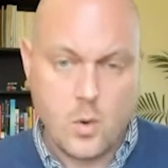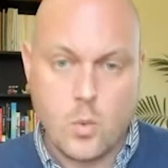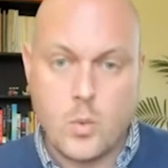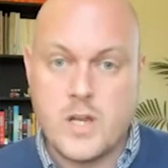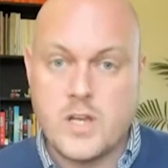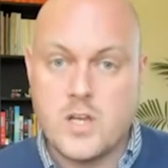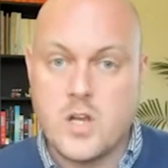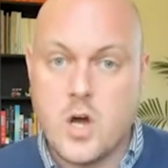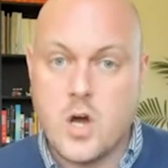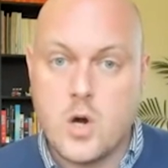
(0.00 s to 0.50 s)

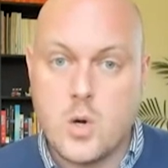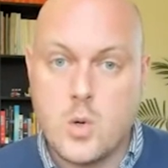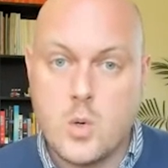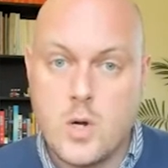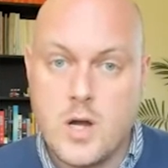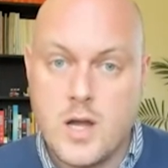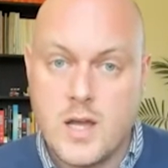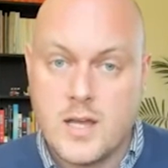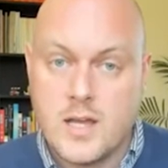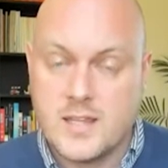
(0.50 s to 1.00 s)
We
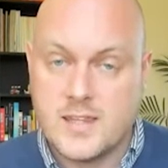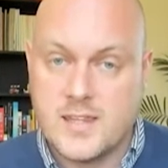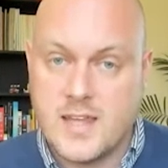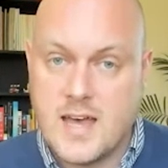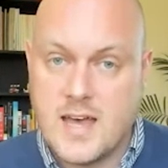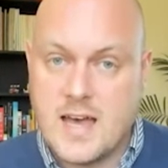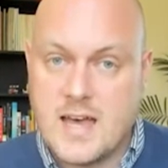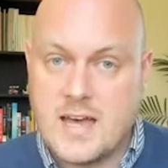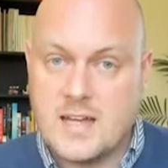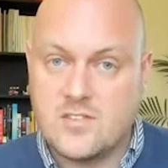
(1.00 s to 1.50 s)
know
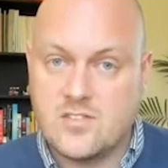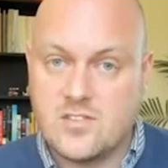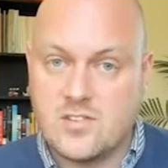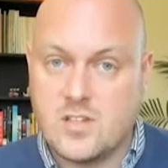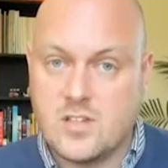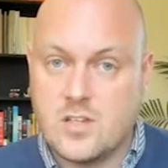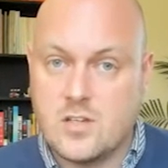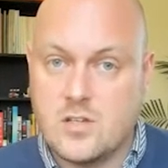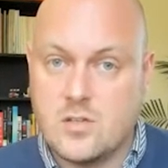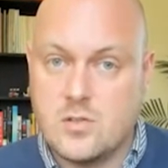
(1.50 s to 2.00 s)
that
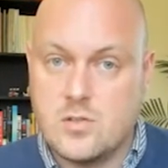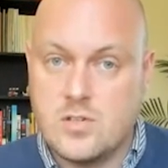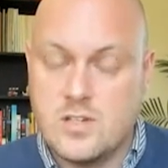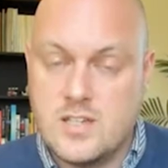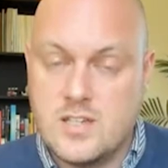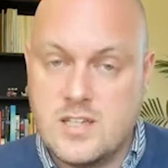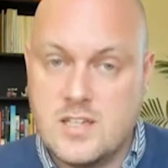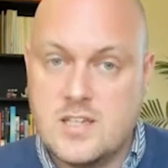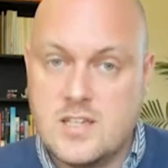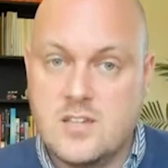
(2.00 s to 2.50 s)
you
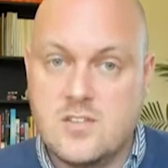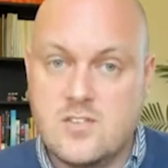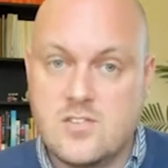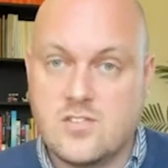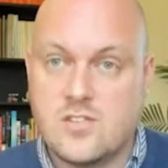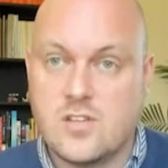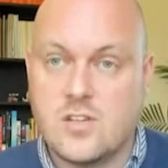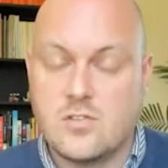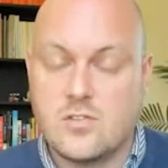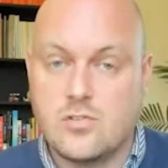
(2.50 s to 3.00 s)
need
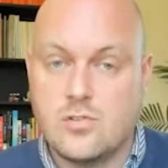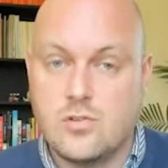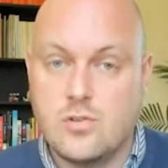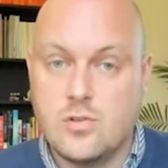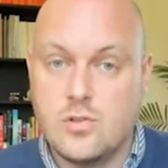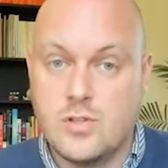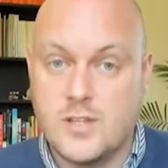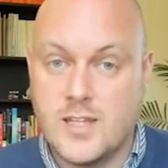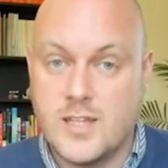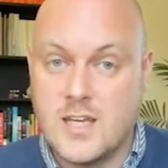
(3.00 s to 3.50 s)

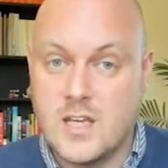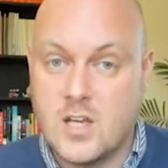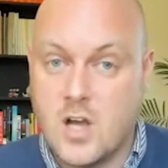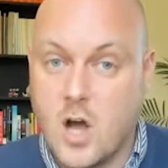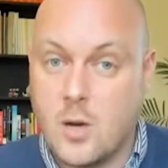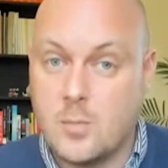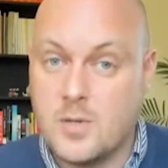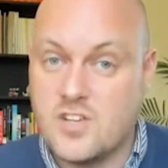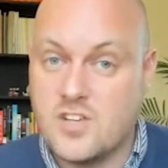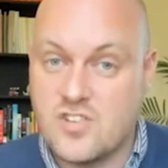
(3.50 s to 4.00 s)
to
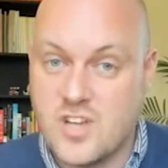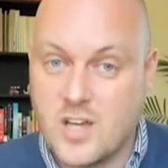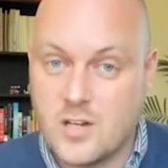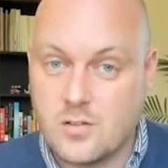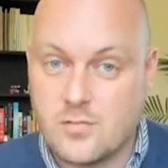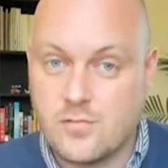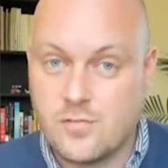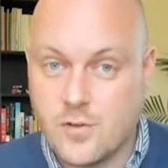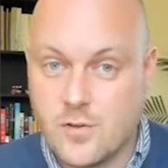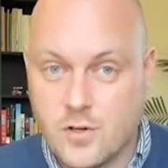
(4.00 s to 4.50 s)
think
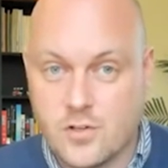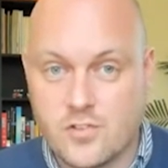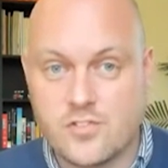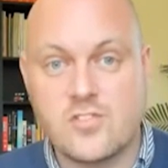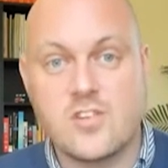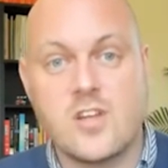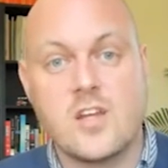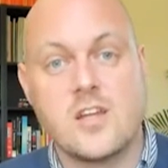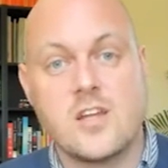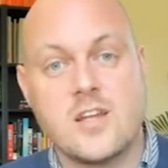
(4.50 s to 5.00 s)
omnichannel
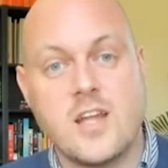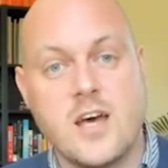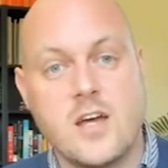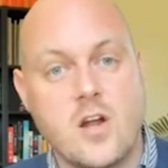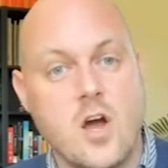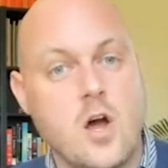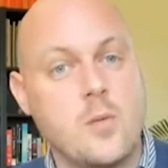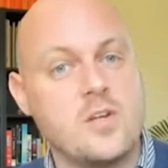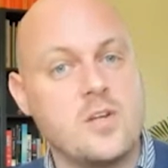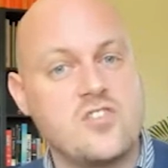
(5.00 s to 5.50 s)
first,
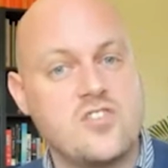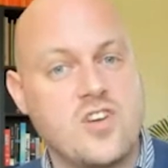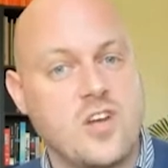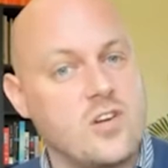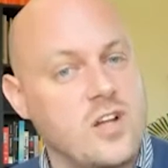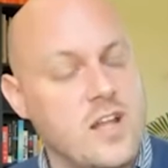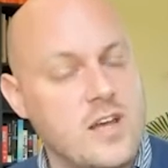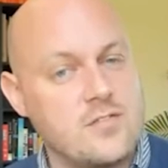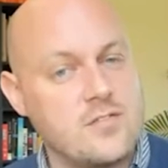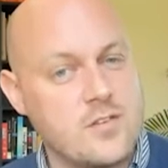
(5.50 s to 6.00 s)
not
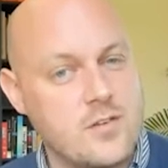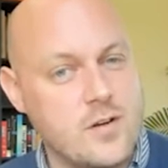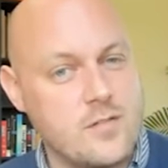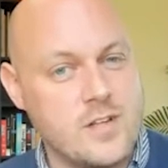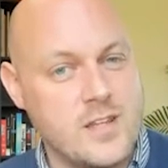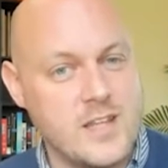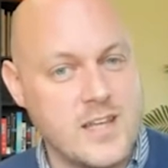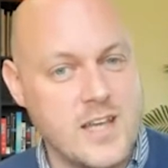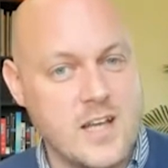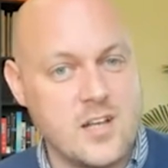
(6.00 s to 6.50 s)
omnichannel after
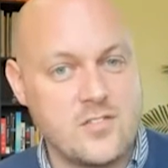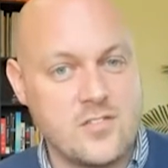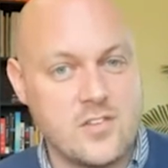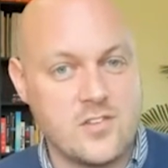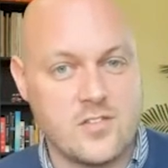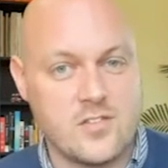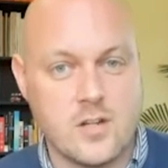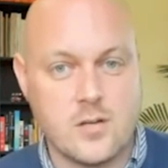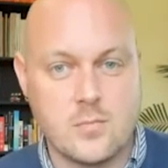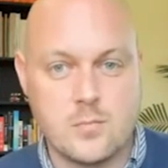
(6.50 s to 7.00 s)
everything
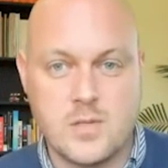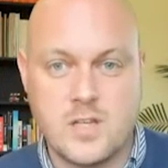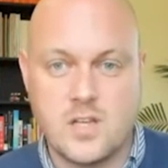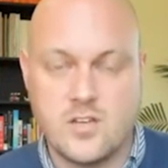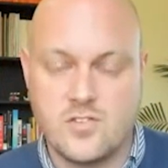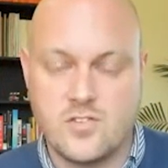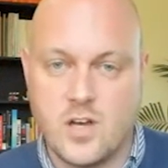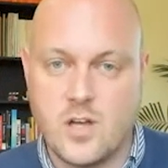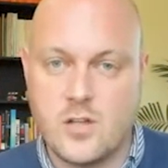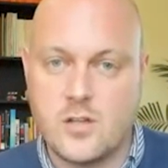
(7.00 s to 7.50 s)
else is done,
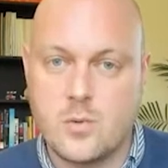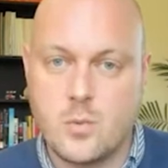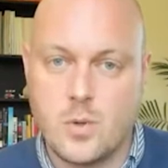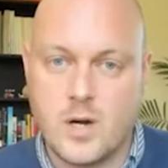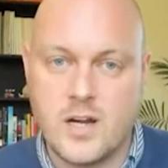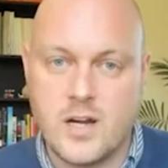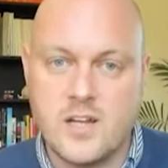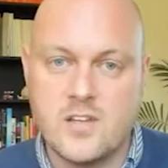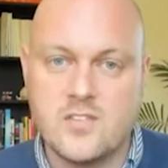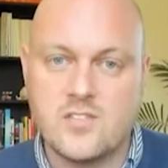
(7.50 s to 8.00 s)
because
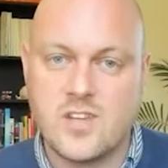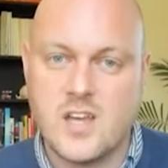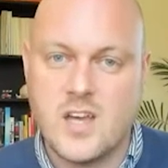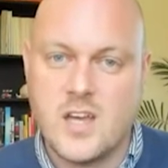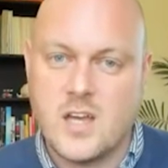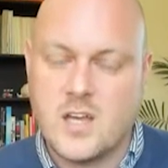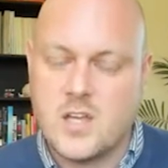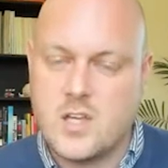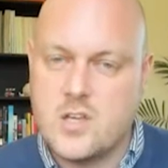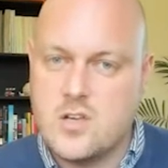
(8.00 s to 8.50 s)
otherwise
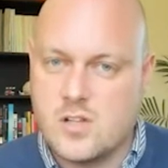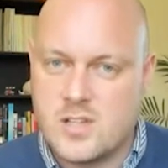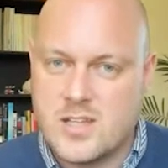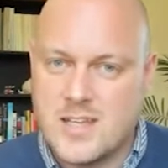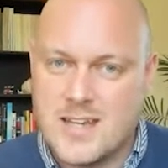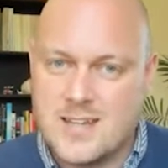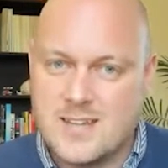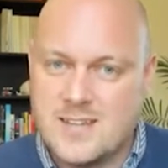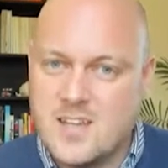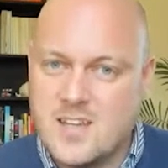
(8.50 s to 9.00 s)
you'll
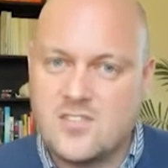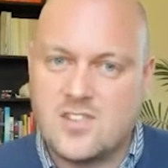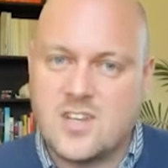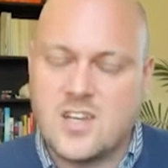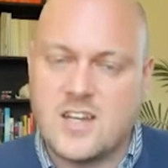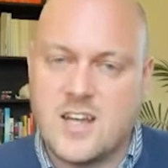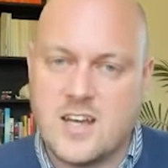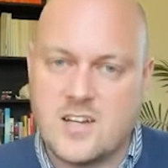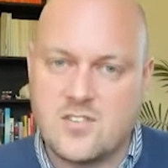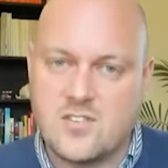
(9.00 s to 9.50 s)
get
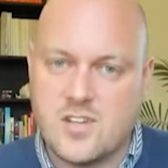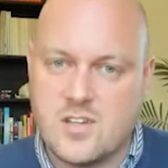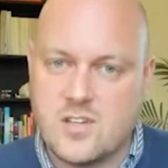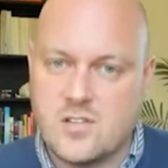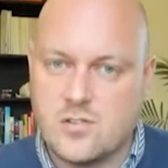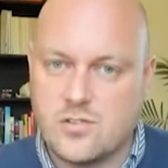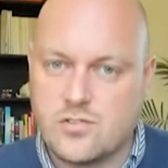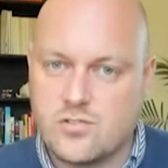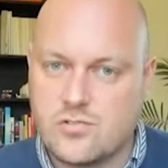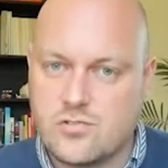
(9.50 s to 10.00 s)
disconnects
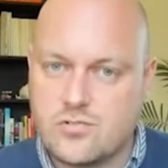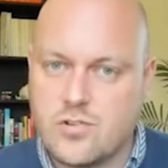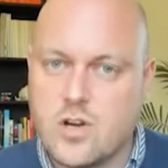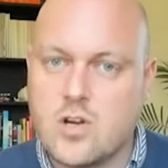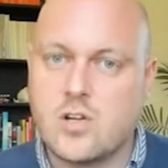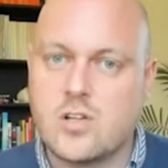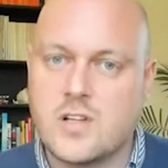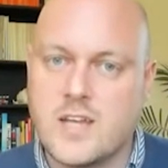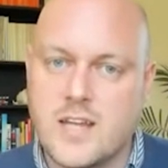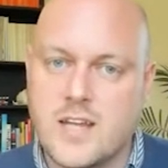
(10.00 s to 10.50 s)
and you'll
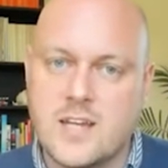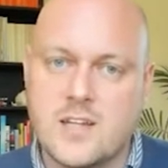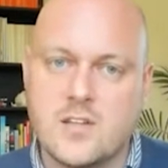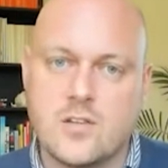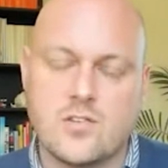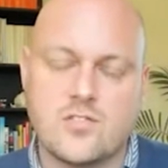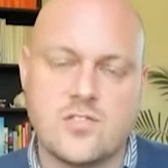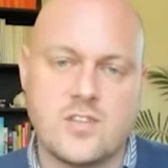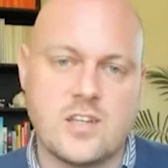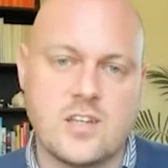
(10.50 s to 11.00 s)
struggle
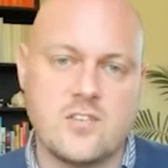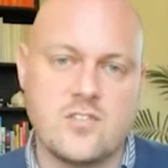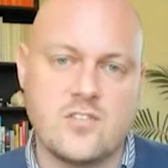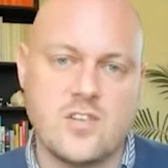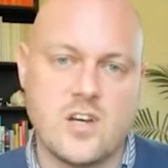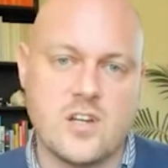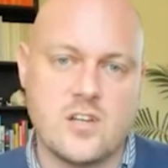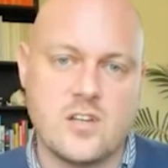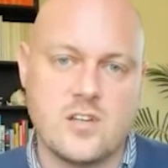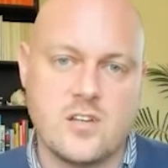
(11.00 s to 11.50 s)
getting those
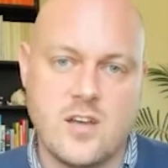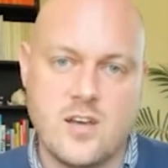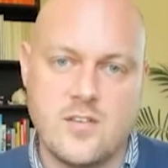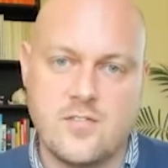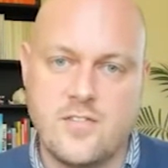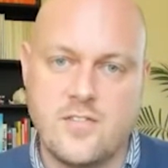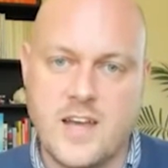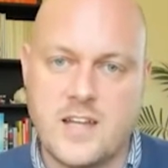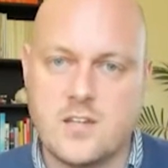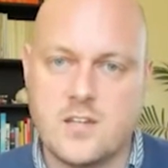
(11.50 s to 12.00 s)
things done
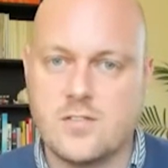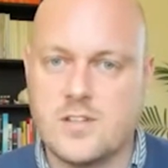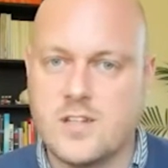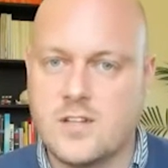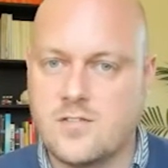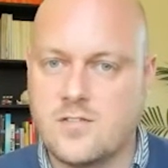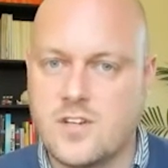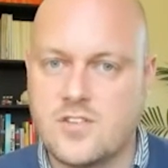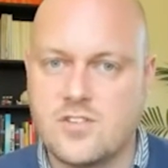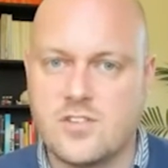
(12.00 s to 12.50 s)

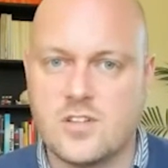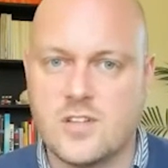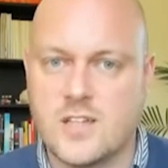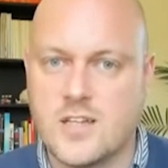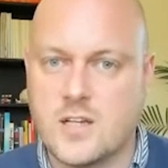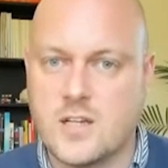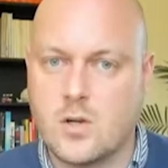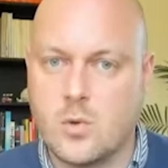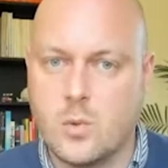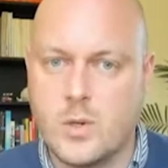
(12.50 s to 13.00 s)
effectively,
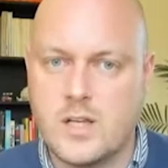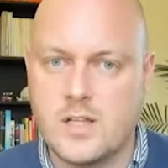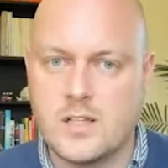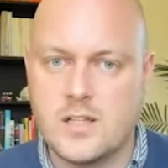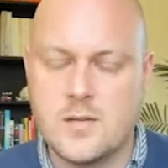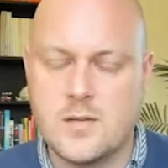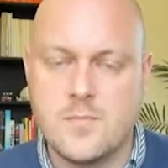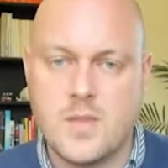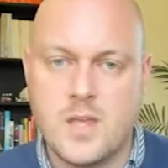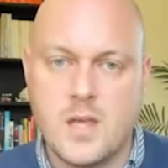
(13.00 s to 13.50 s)
efficiently, and
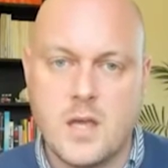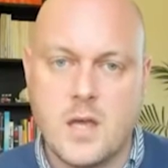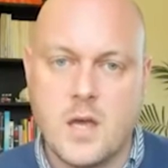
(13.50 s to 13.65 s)
quickly.